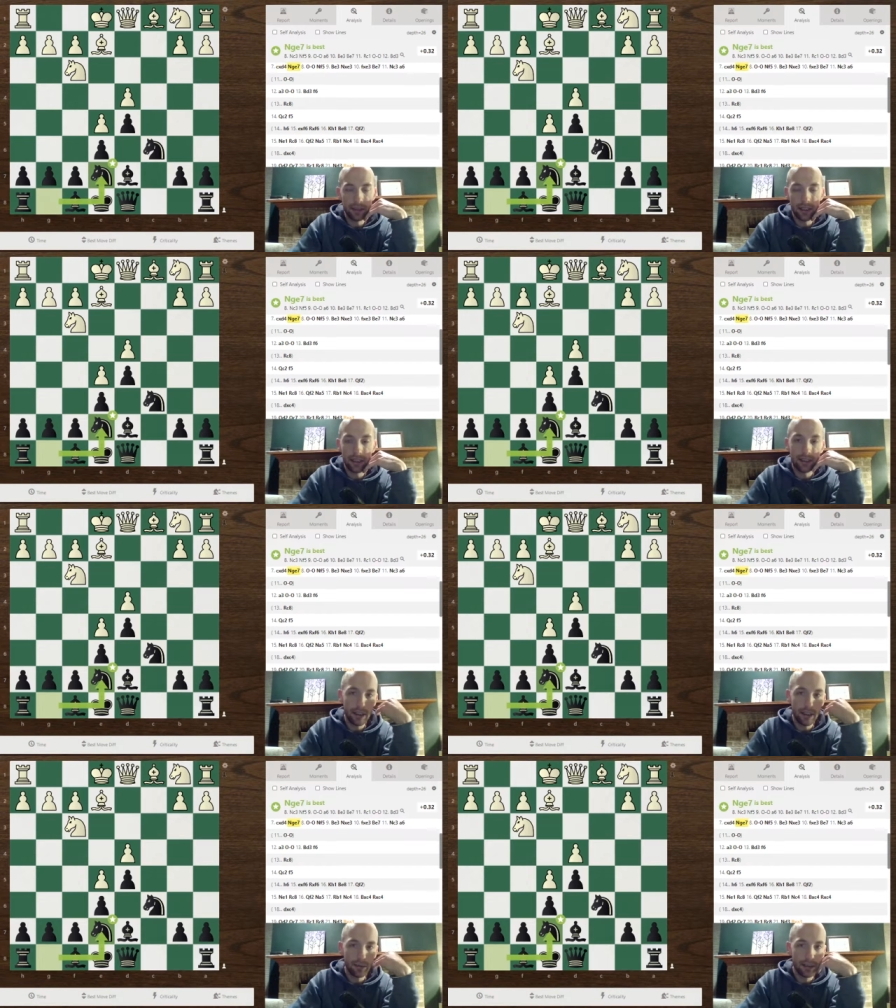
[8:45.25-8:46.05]
and then I
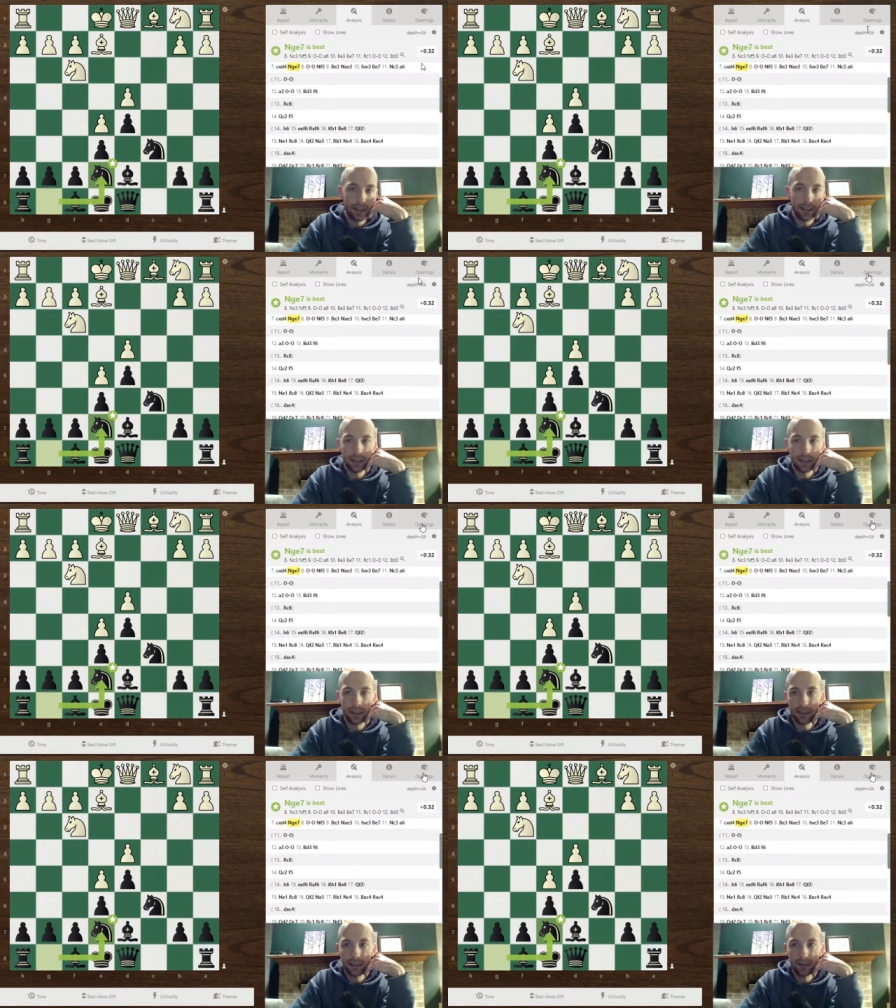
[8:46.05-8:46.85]
played knight g to
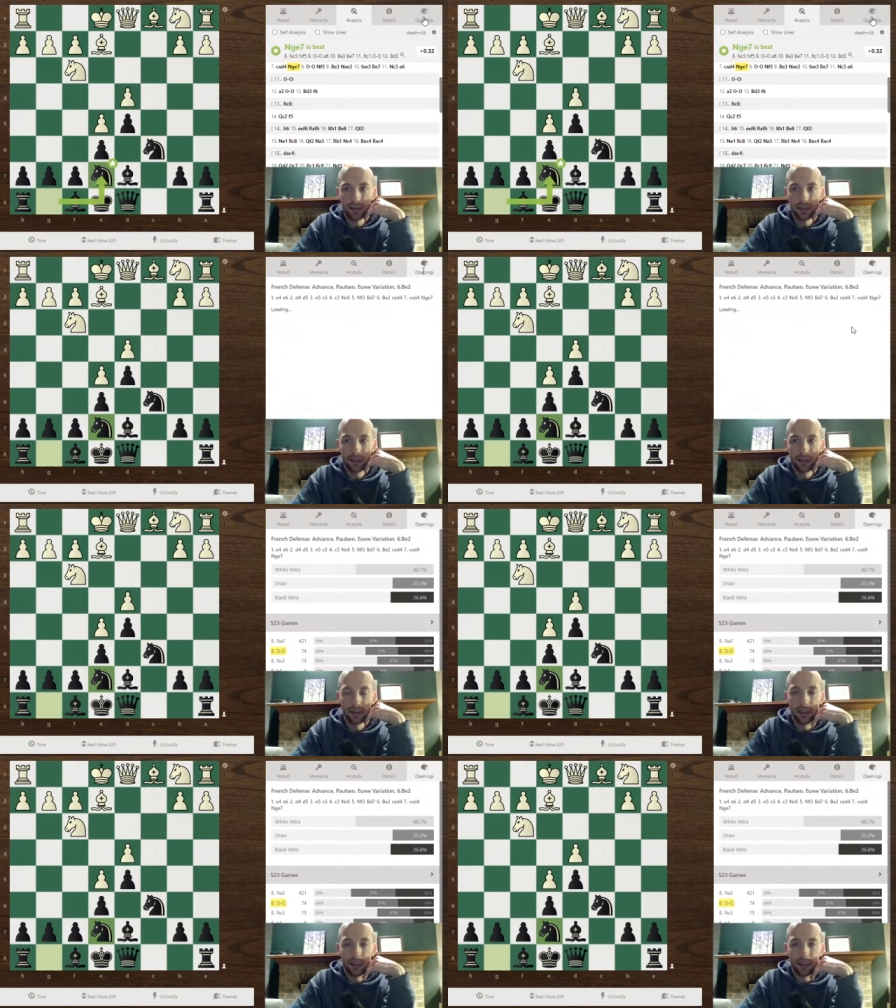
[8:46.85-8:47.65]
e7.
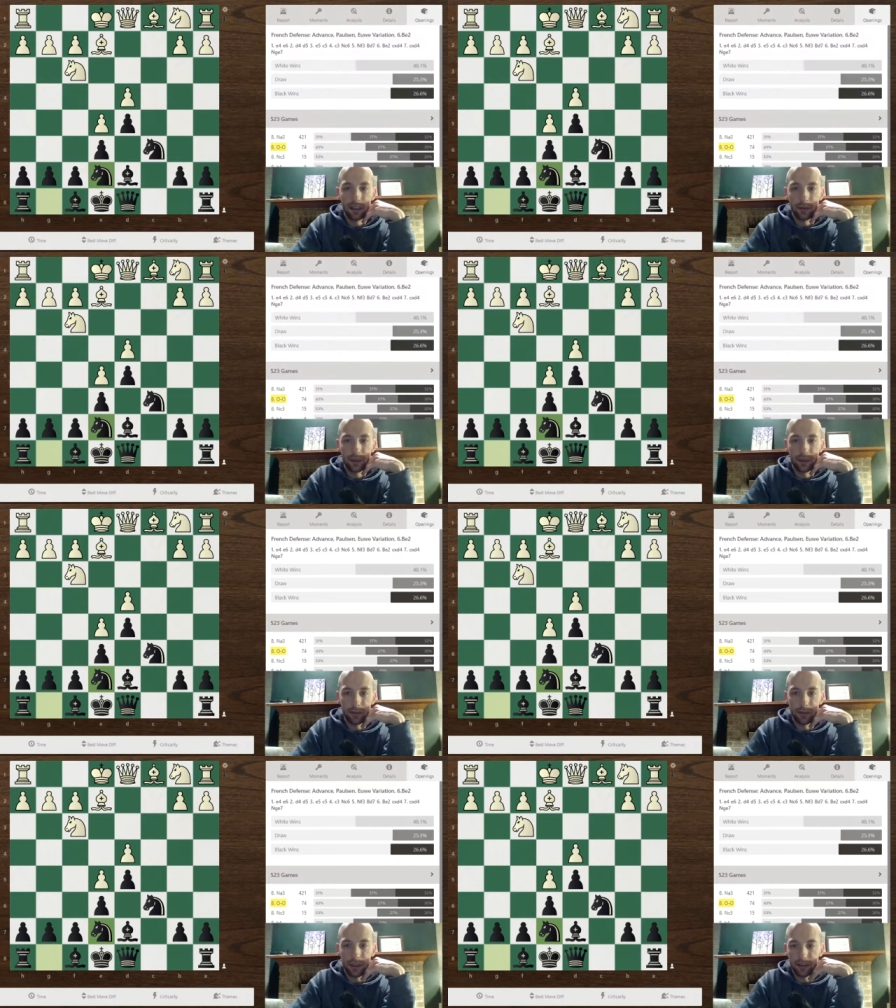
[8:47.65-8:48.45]
If we jump
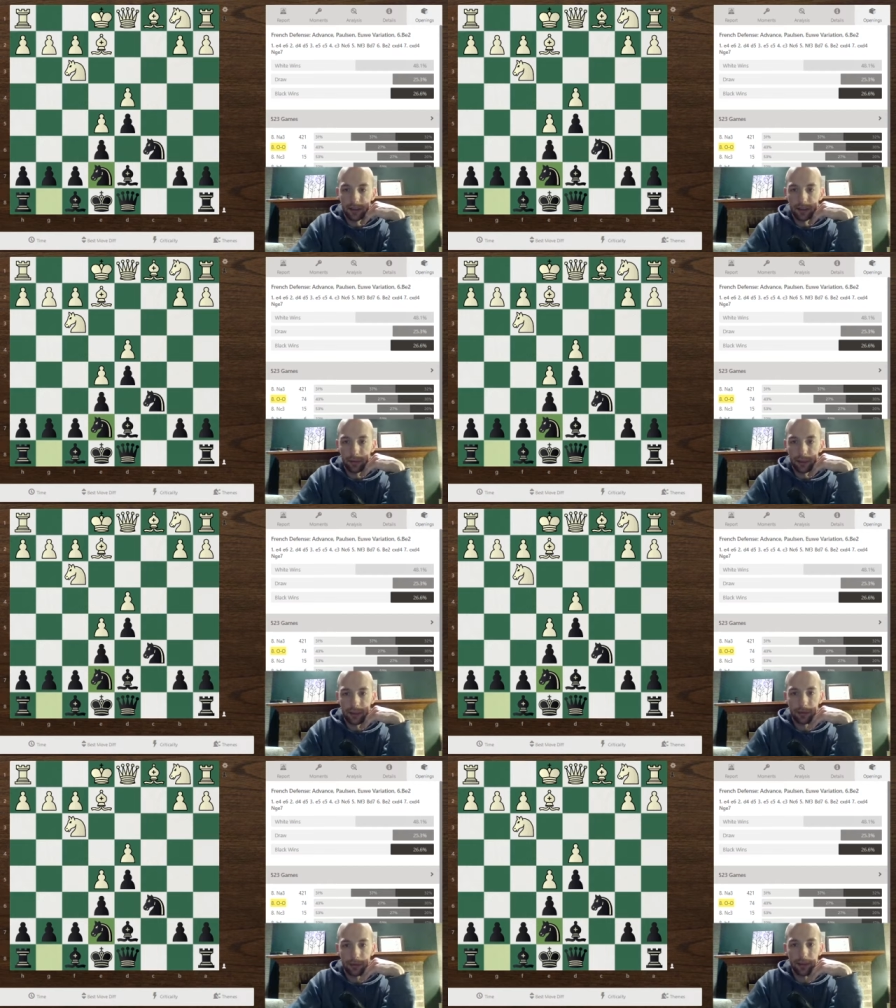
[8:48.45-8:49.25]
back here in the openings
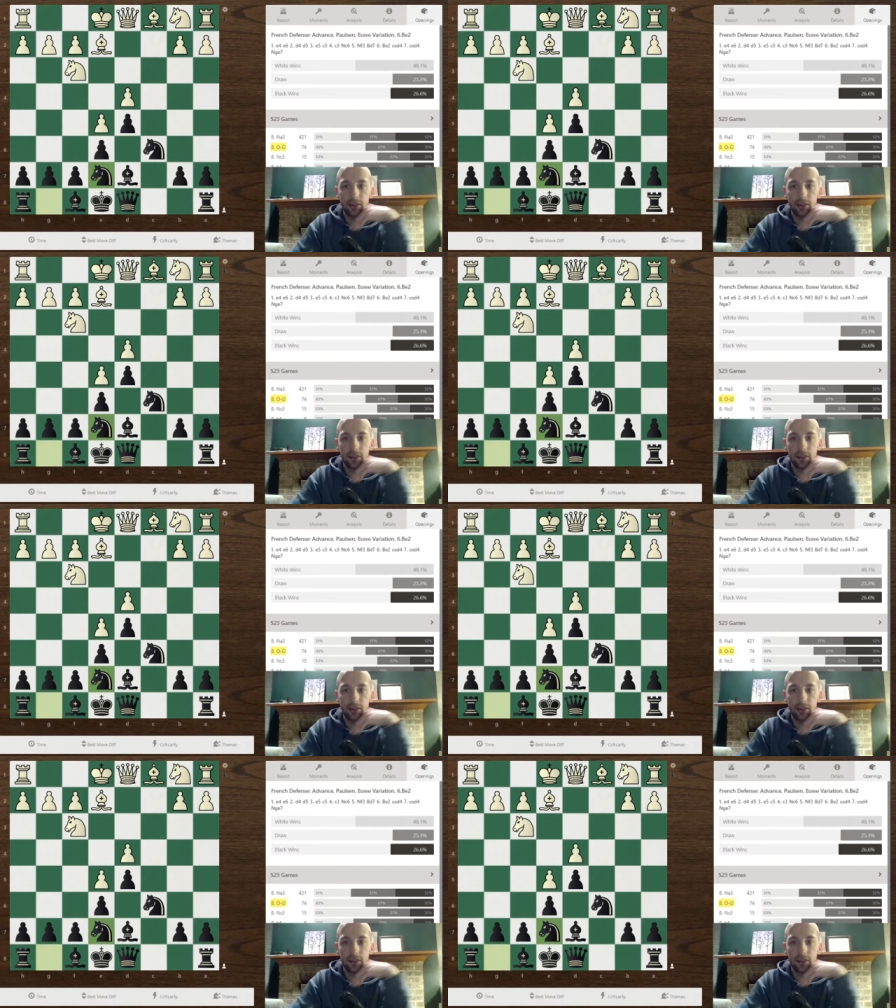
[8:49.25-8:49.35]
book,